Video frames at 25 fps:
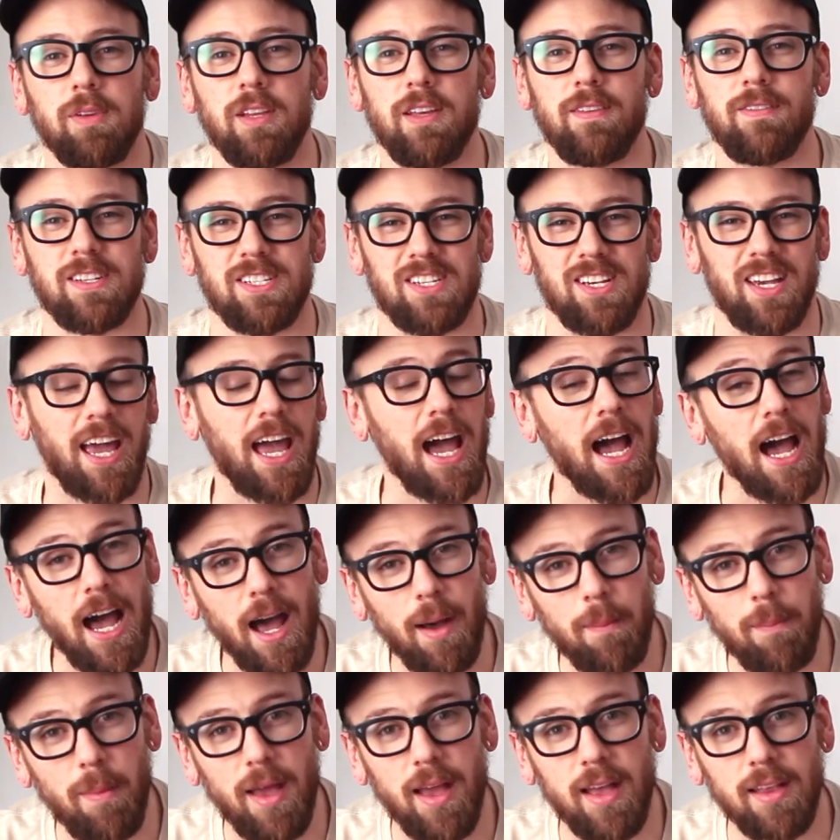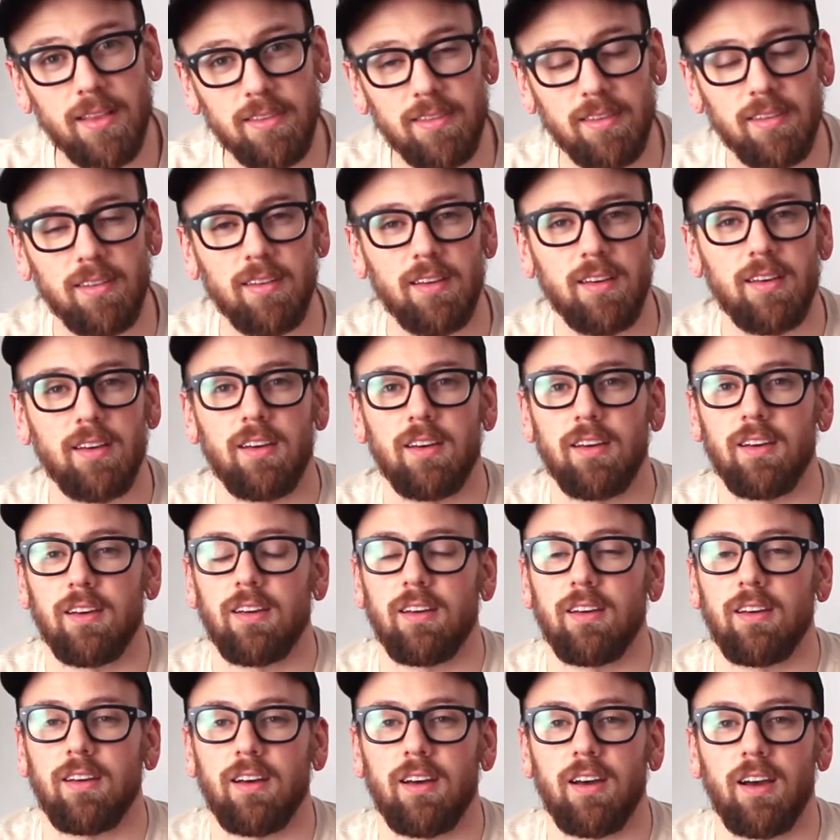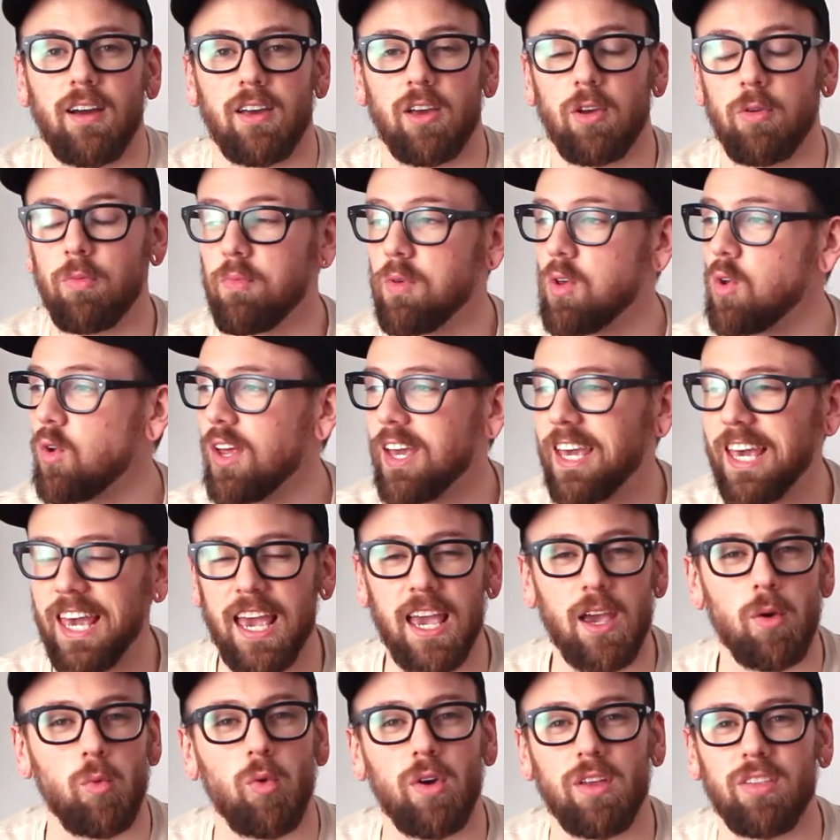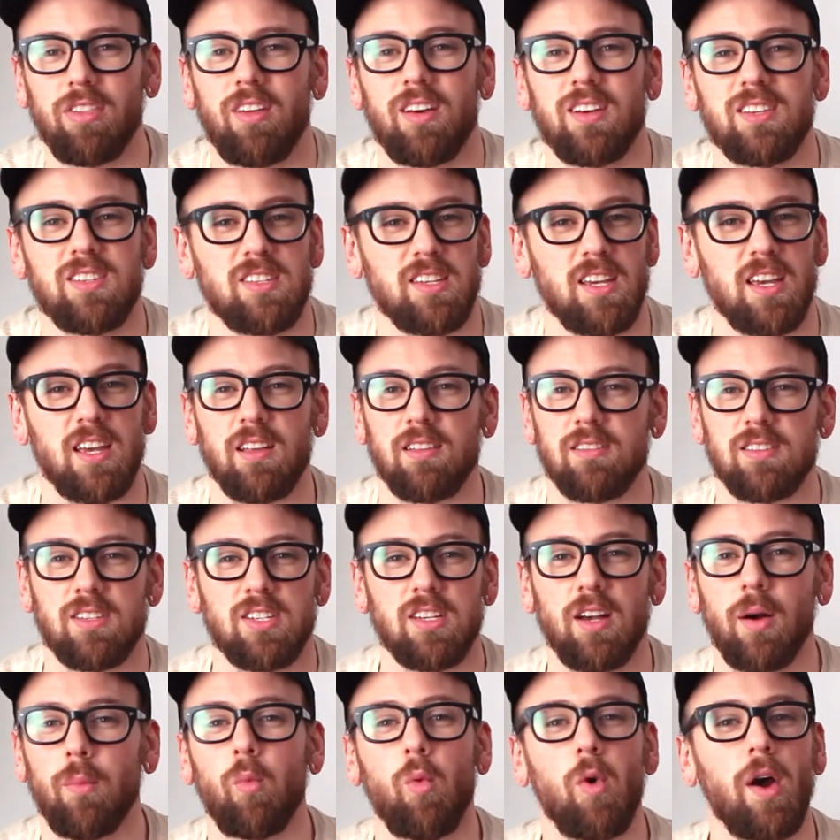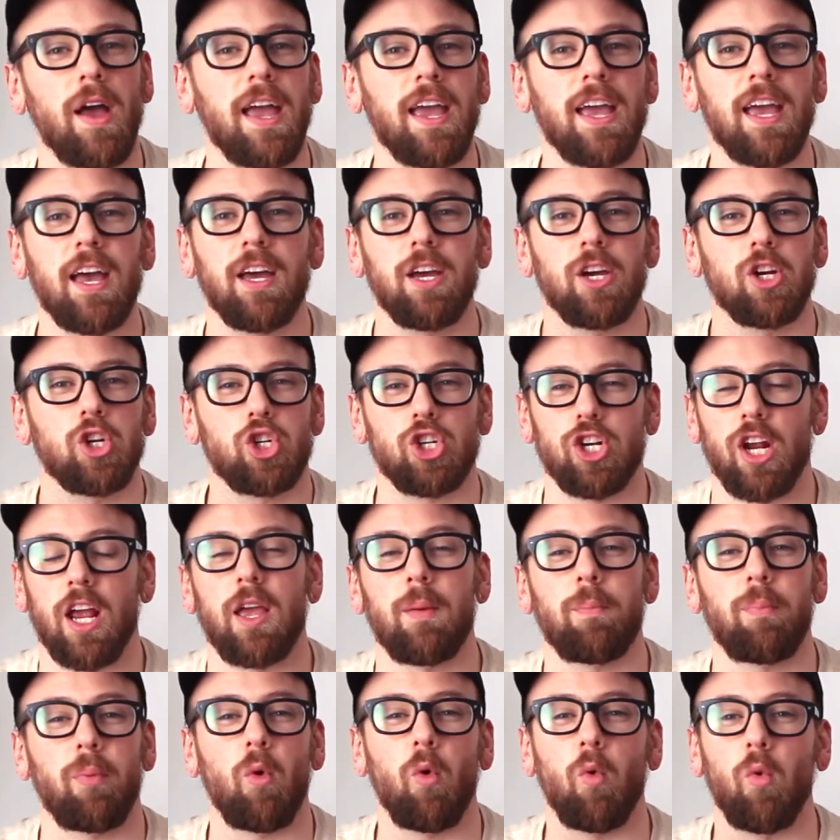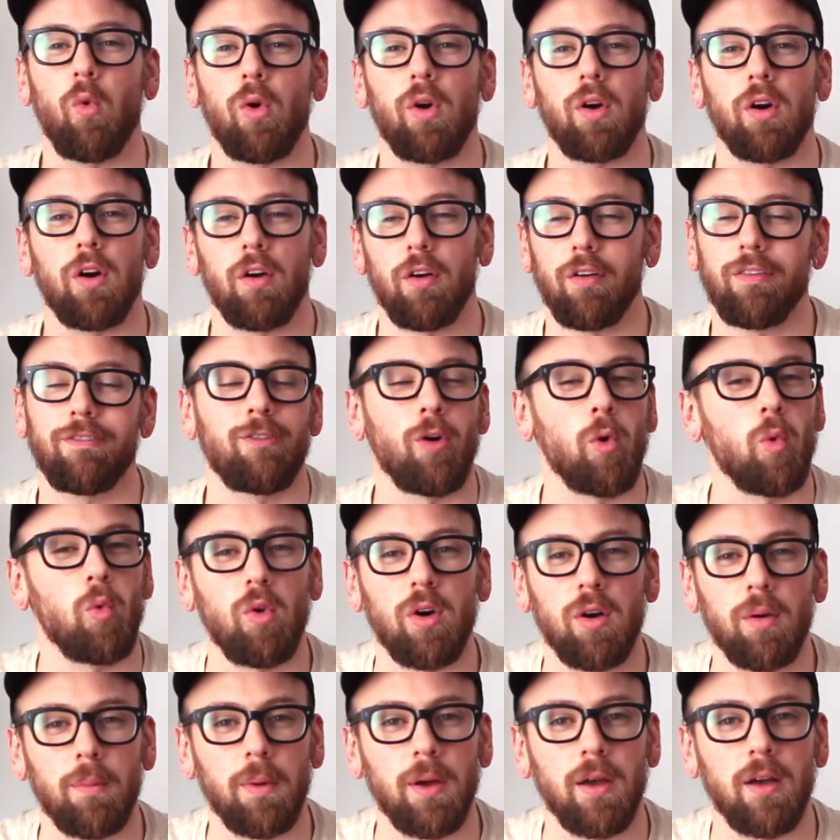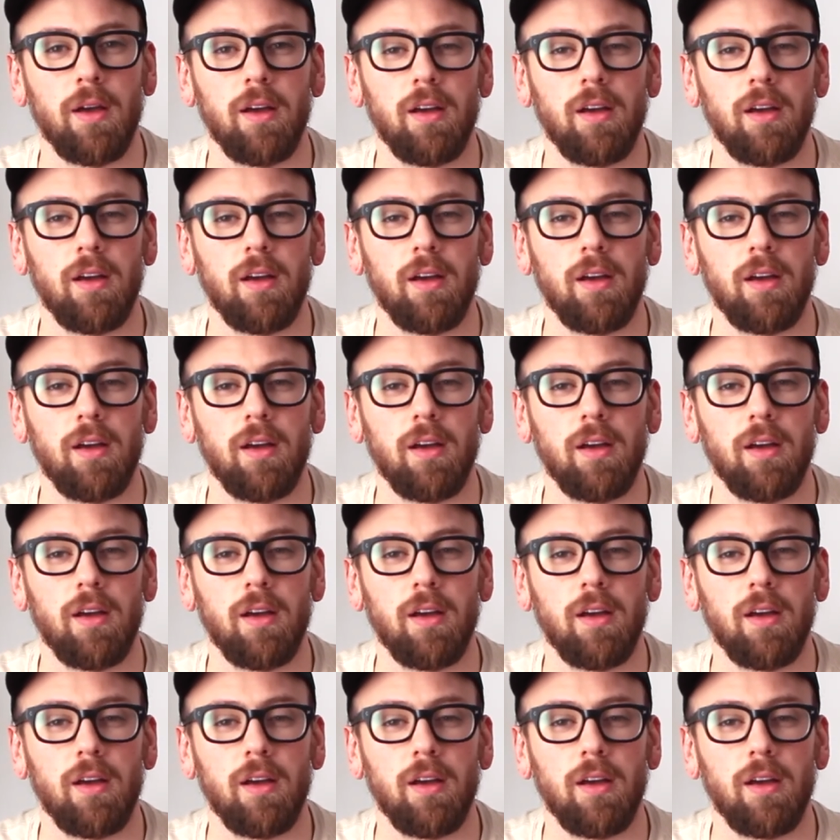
leave us a comment, communicate with us in some way, shape, or form.